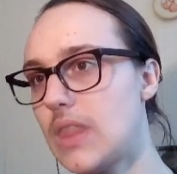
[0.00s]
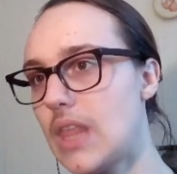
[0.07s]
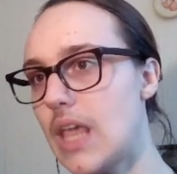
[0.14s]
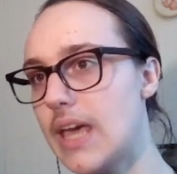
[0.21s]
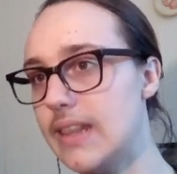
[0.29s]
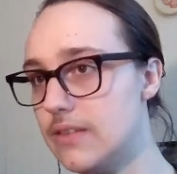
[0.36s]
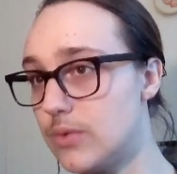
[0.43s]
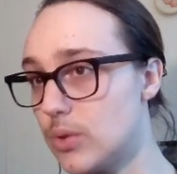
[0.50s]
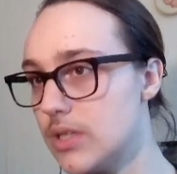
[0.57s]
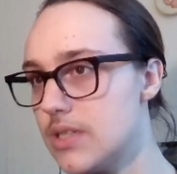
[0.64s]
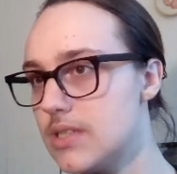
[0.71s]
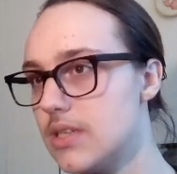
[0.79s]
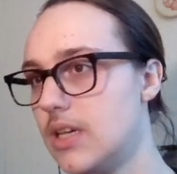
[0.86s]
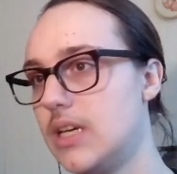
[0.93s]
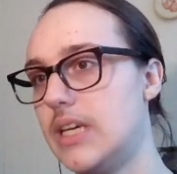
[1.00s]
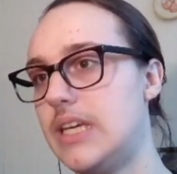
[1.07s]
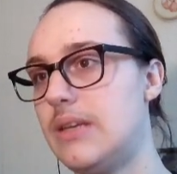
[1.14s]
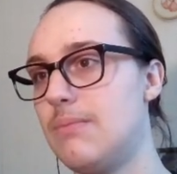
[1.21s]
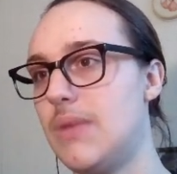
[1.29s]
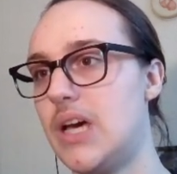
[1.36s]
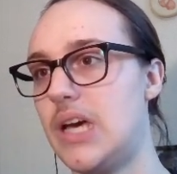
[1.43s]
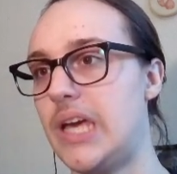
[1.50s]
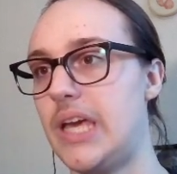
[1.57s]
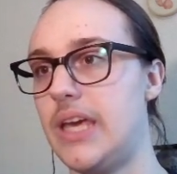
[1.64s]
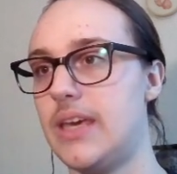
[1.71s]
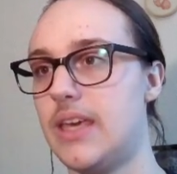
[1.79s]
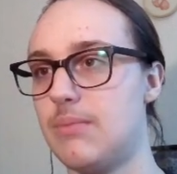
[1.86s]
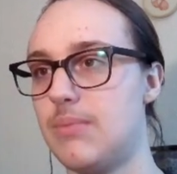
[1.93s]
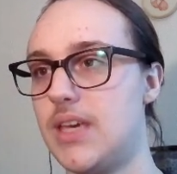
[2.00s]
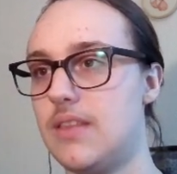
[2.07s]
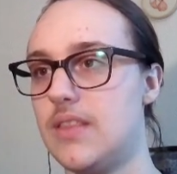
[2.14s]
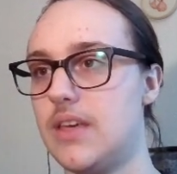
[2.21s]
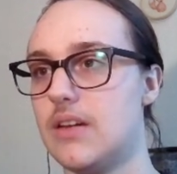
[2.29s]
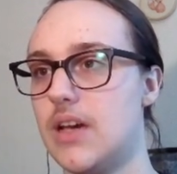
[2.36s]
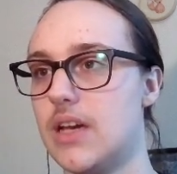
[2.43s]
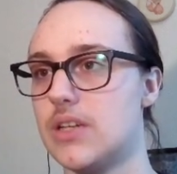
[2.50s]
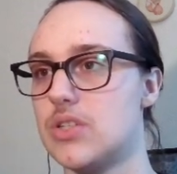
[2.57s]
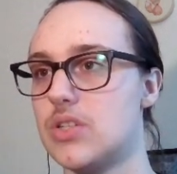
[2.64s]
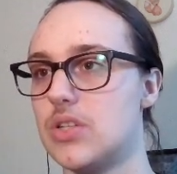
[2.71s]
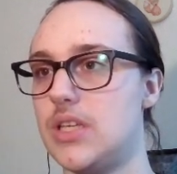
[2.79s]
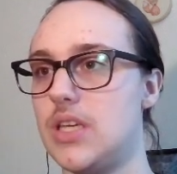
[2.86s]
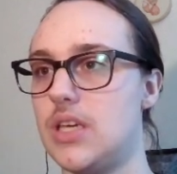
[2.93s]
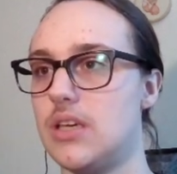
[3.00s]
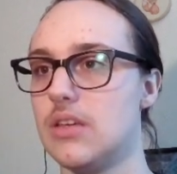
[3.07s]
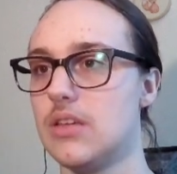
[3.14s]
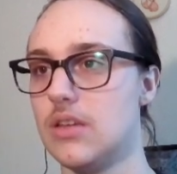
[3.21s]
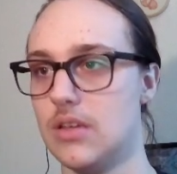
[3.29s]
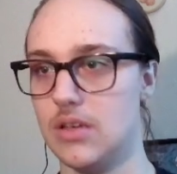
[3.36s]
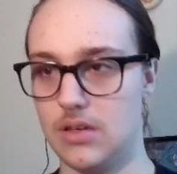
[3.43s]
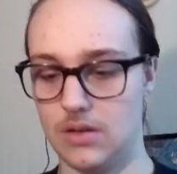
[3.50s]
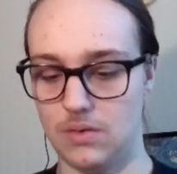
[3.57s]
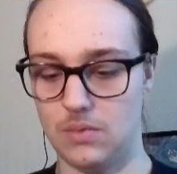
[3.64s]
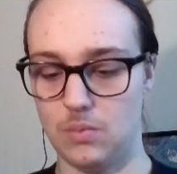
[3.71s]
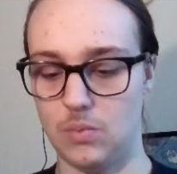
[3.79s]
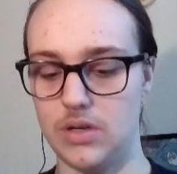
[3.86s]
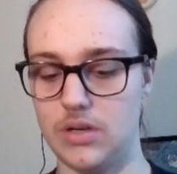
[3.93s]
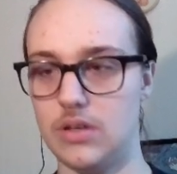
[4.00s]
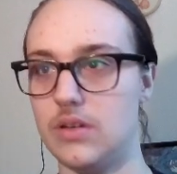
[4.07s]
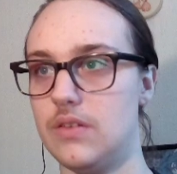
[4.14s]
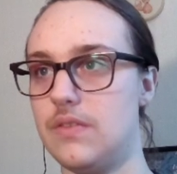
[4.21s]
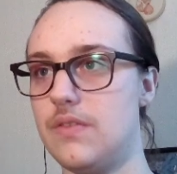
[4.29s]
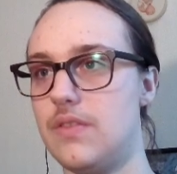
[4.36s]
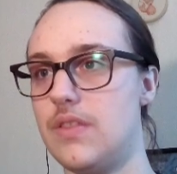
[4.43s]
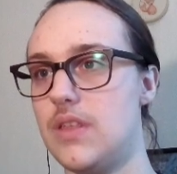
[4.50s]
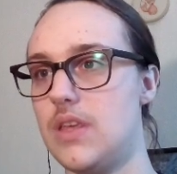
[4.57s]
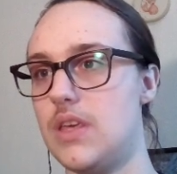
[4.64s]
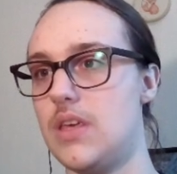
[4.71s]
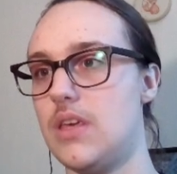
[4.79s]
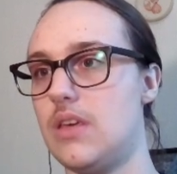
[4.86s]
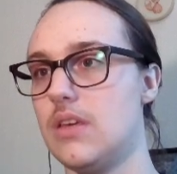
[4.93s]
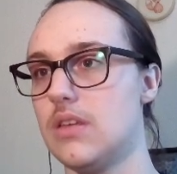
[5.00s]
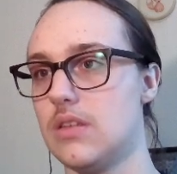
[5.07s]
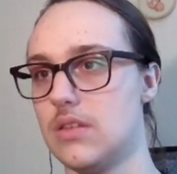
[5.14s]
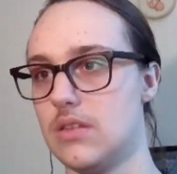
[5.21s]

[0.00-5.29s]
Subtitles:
I love orcs. In my campaign, they are actually one of the